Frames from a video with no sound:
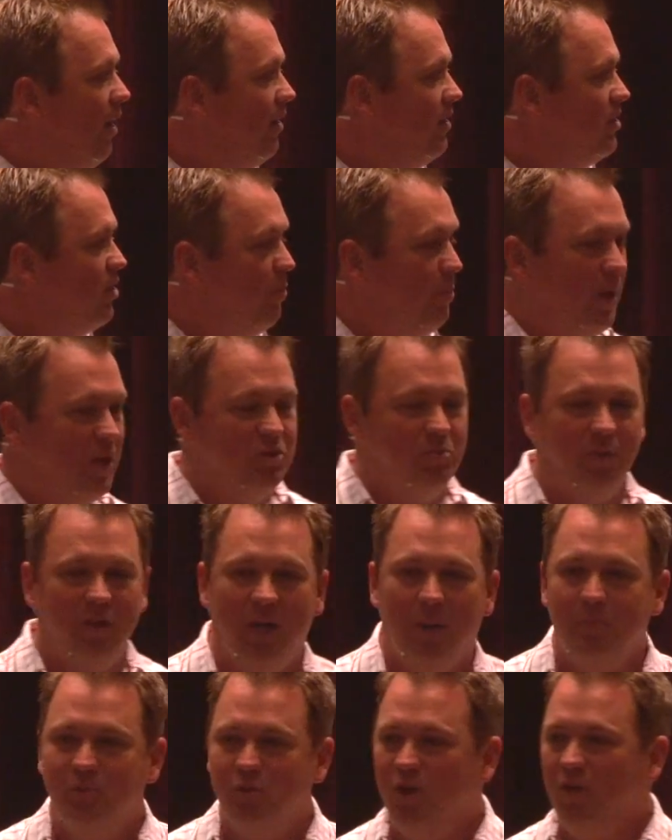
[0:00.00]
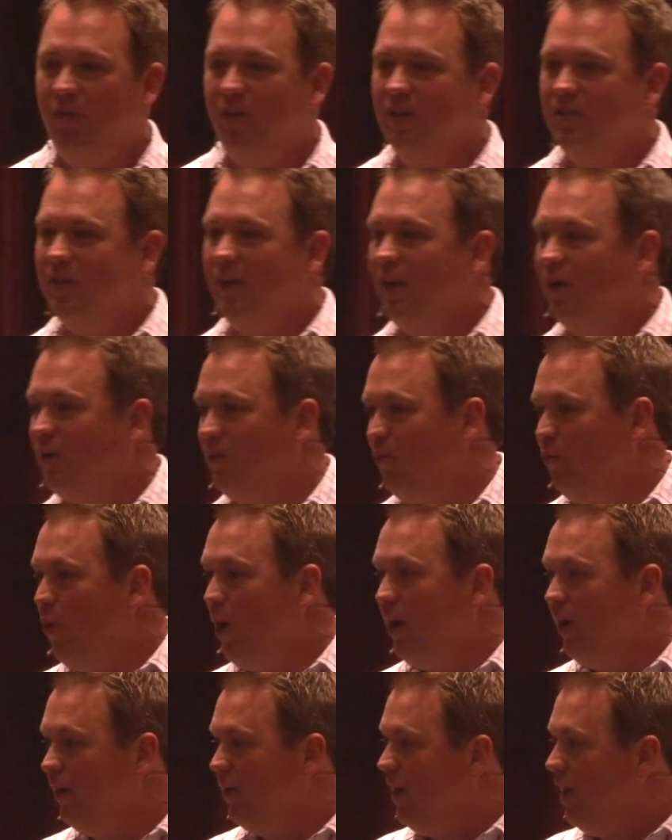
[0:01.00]
So Benjamin comes over and he's like, "Why
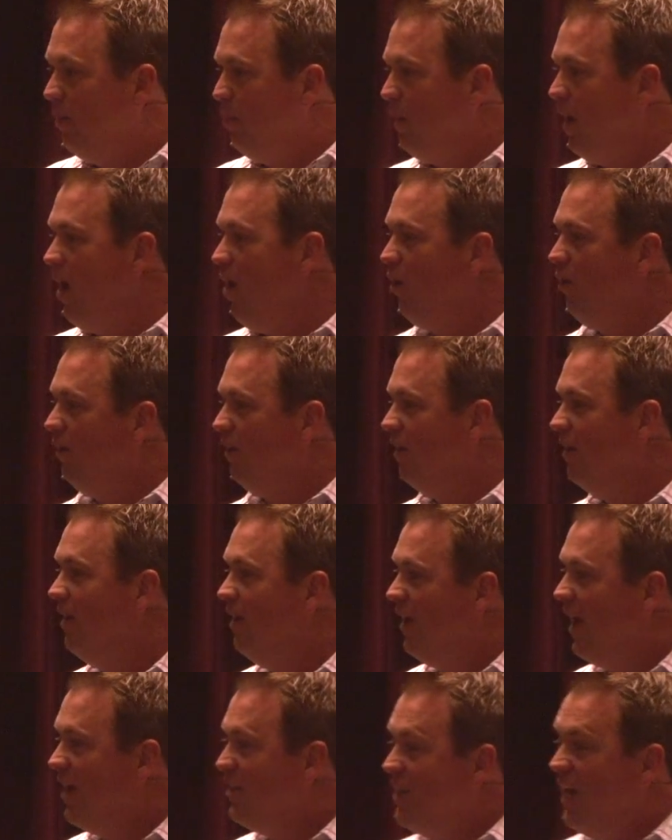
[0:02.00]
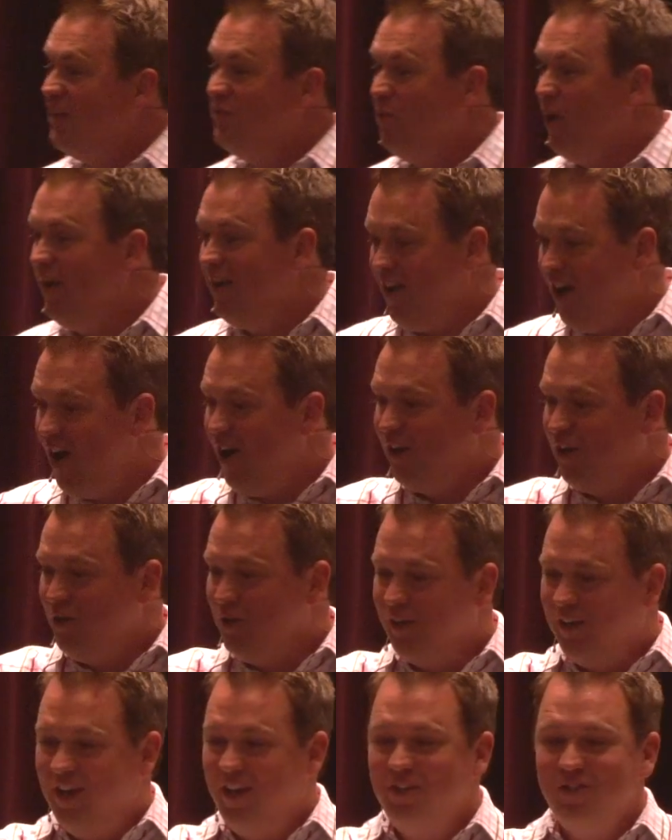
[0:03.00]
do you take me out?" And I said, "I just wanted to hug you
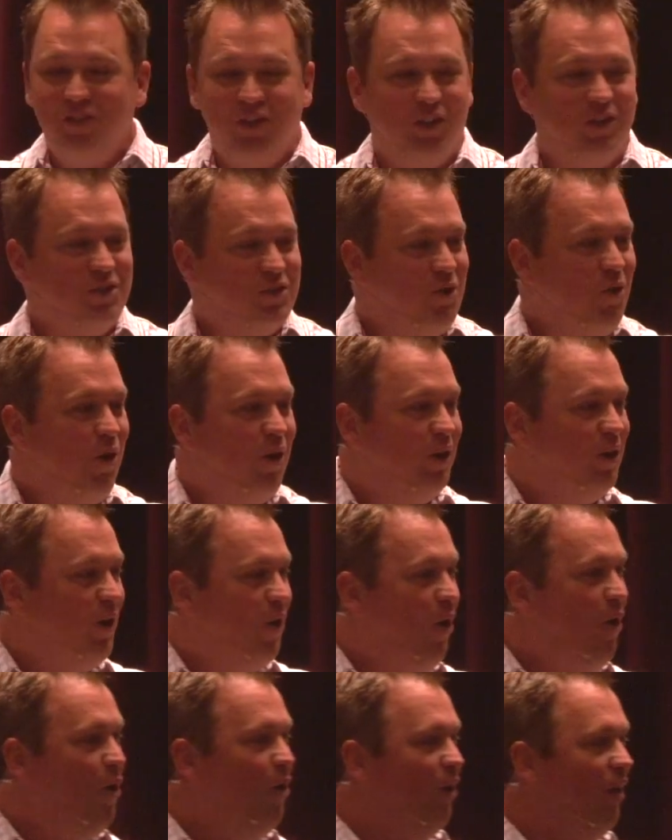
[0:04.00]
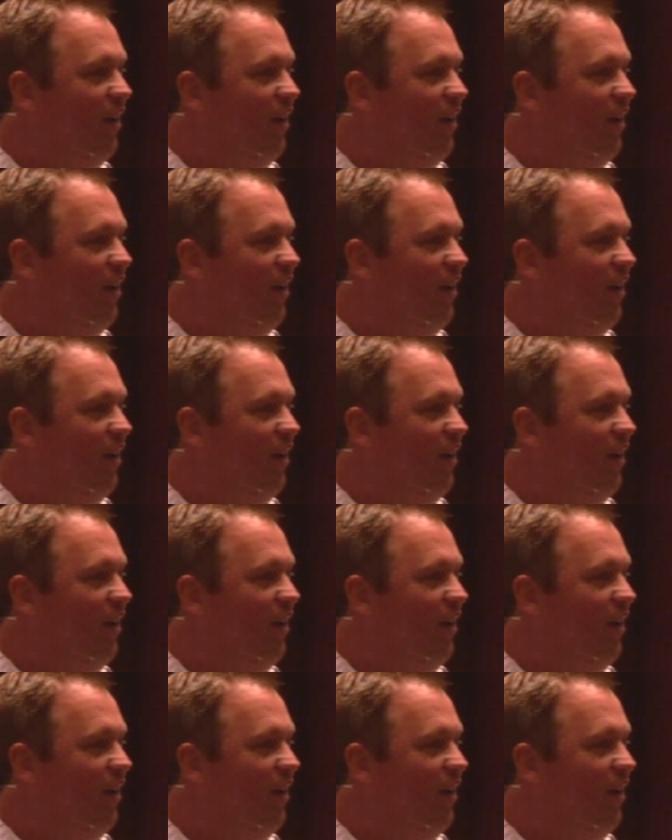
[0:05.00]
and kiss you. You scored a goal."